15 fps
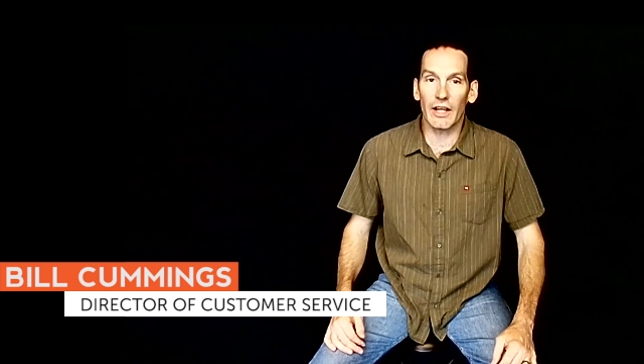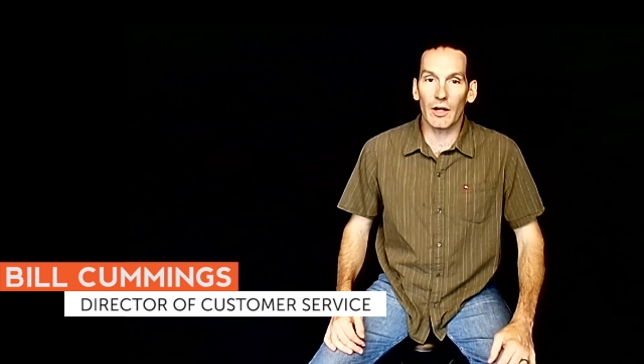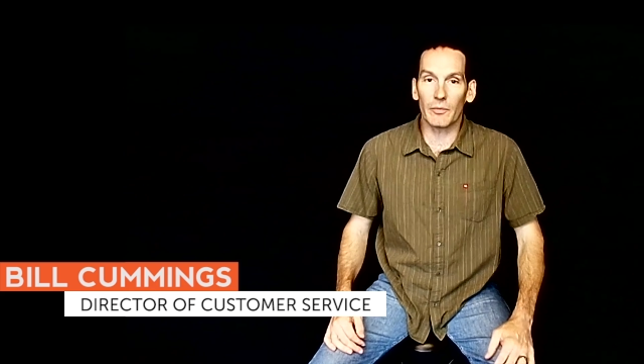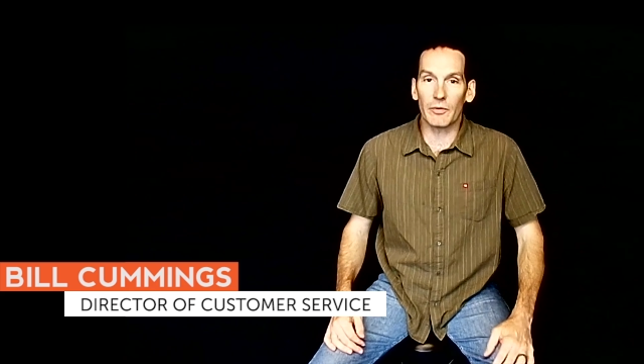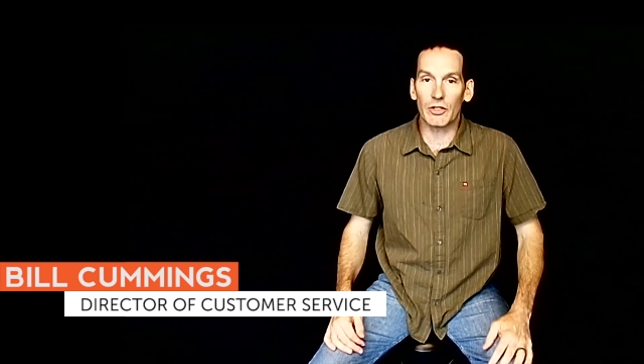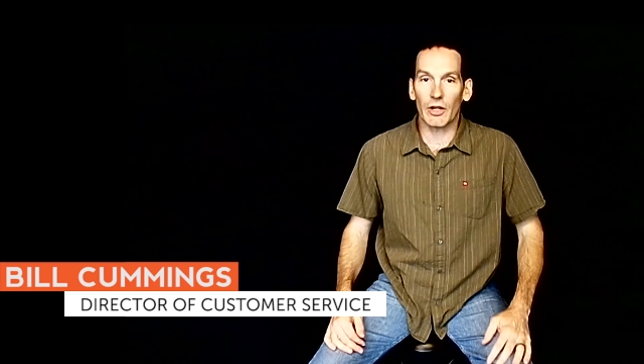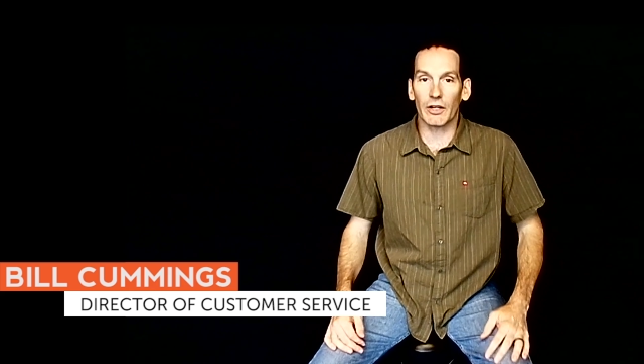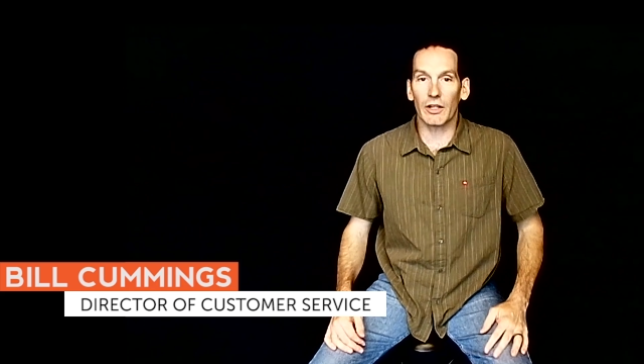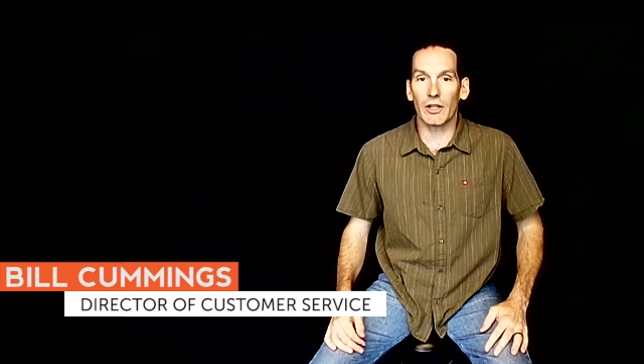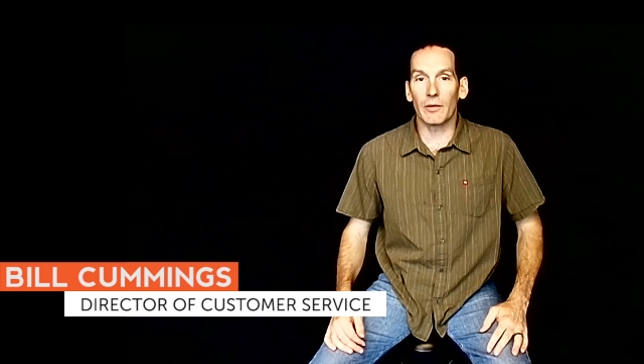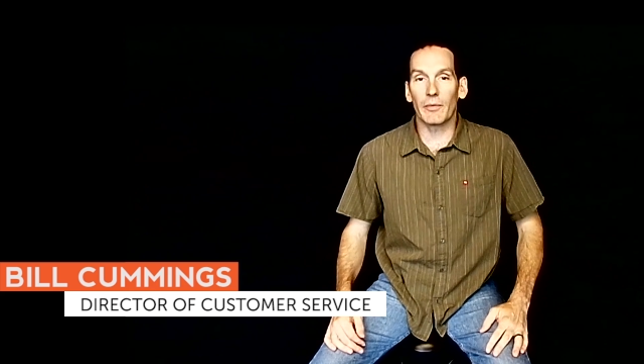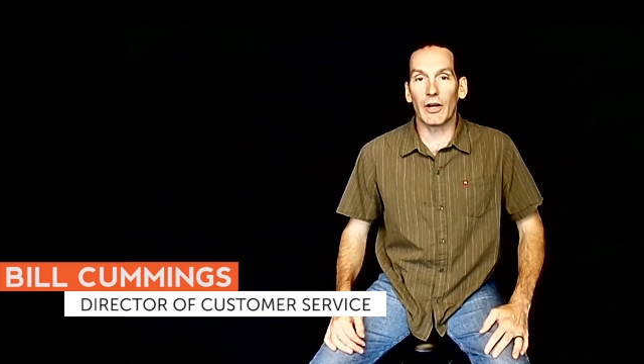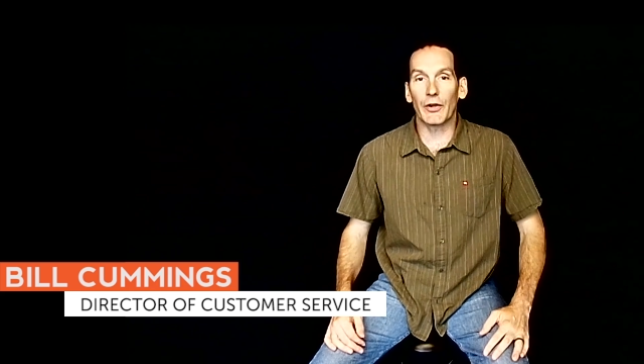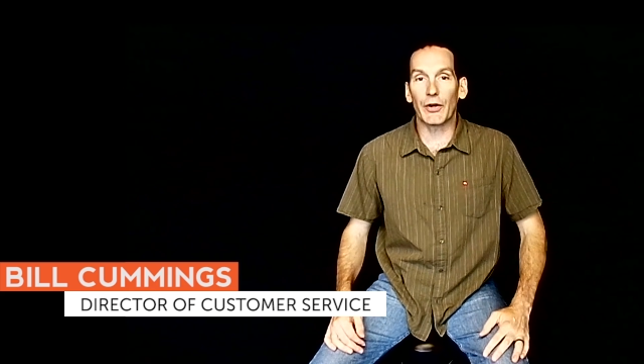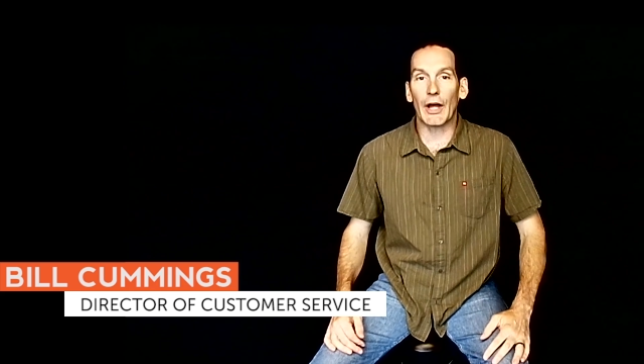I'll be talking
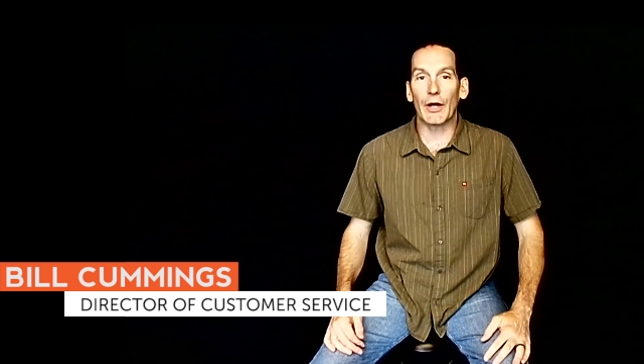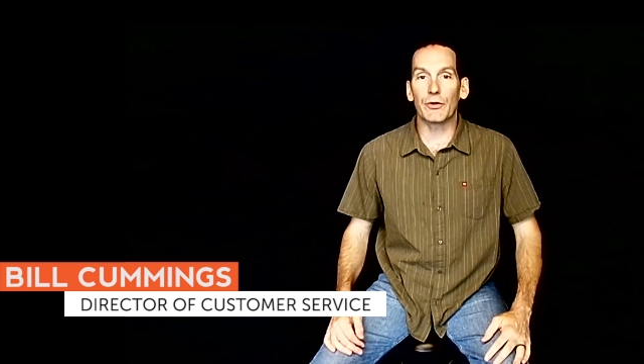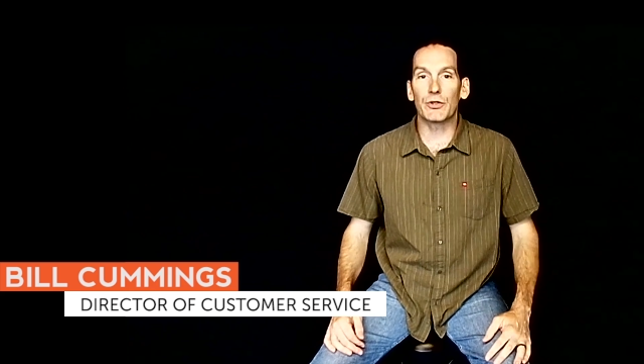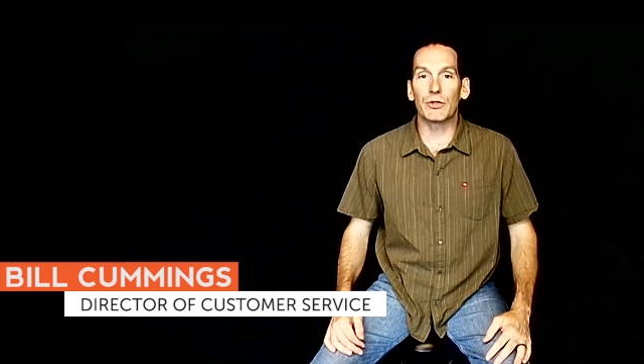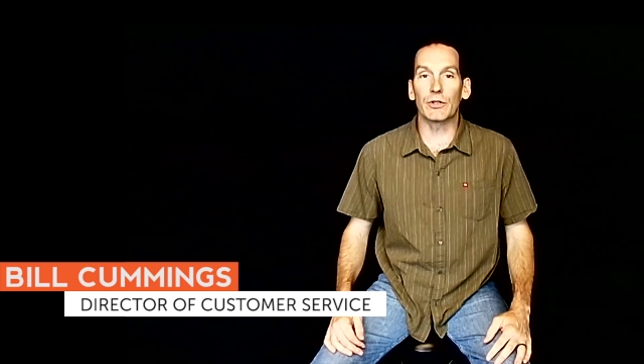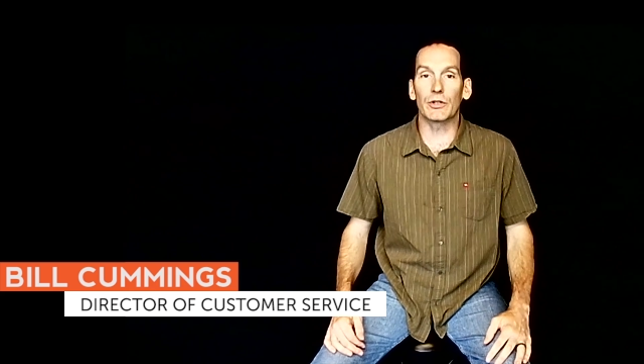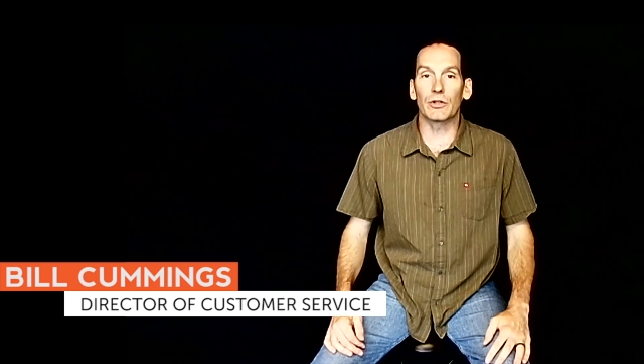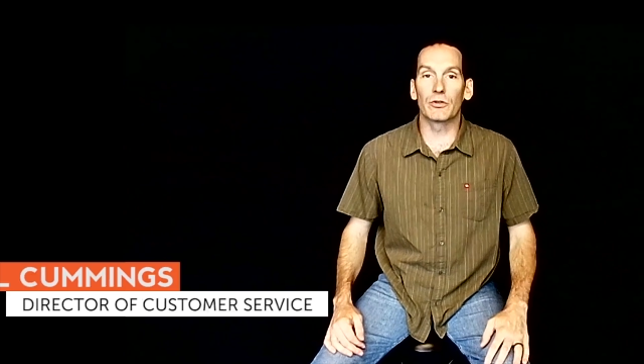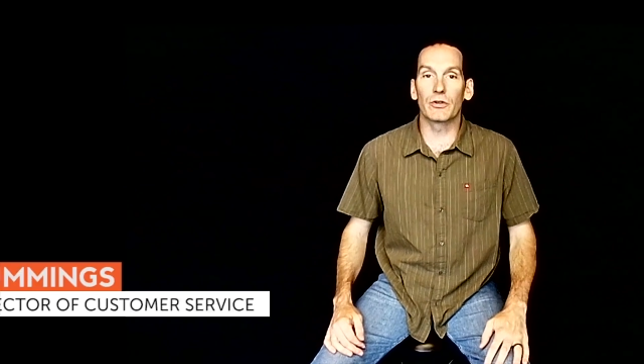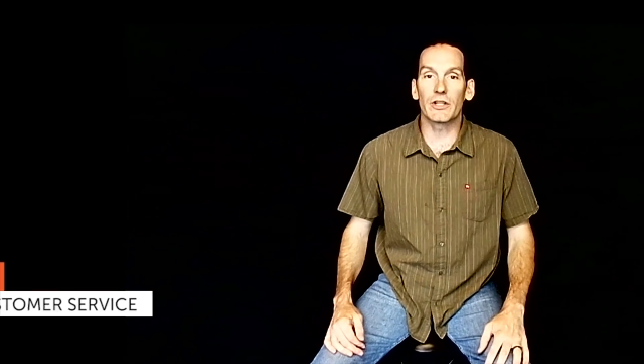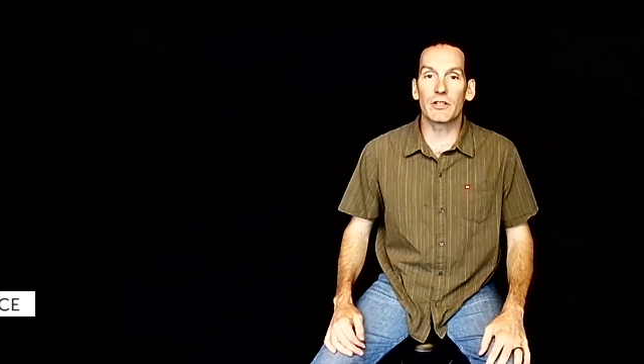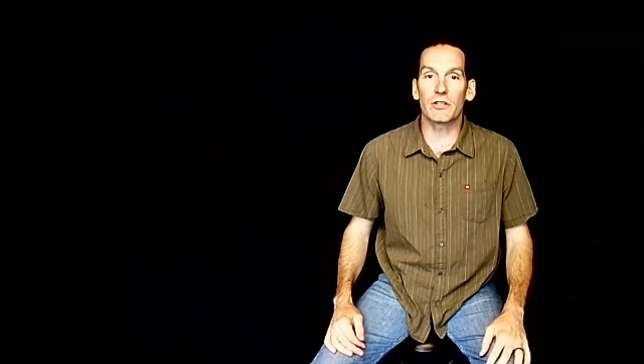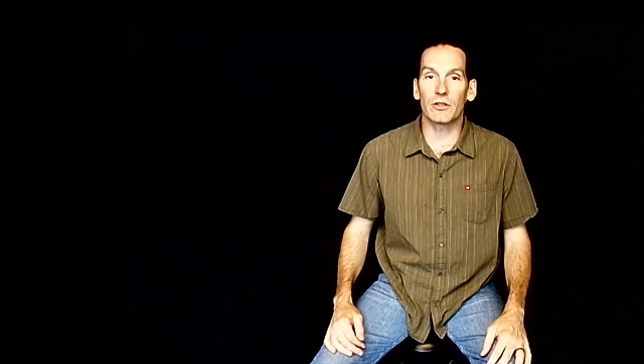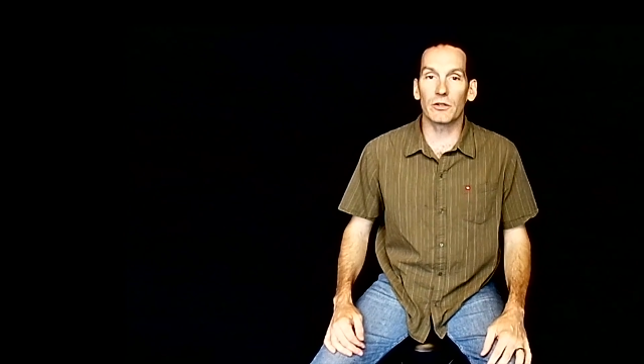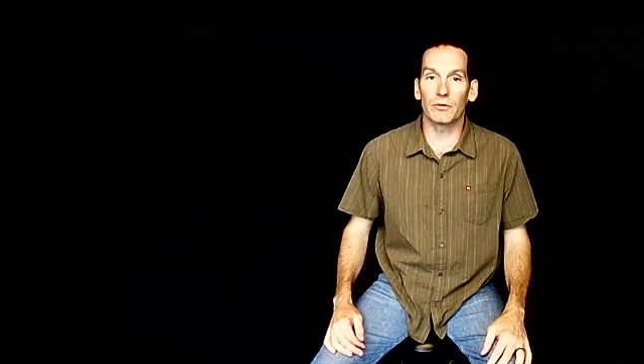about how to
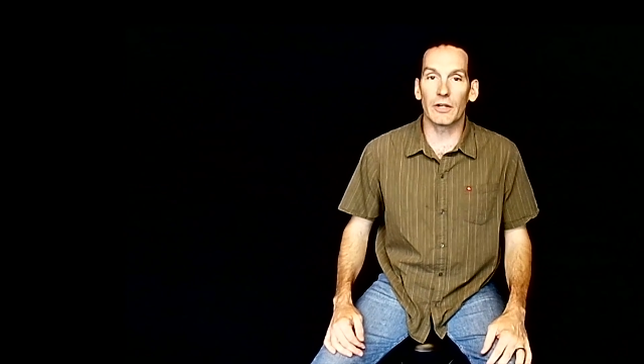increase the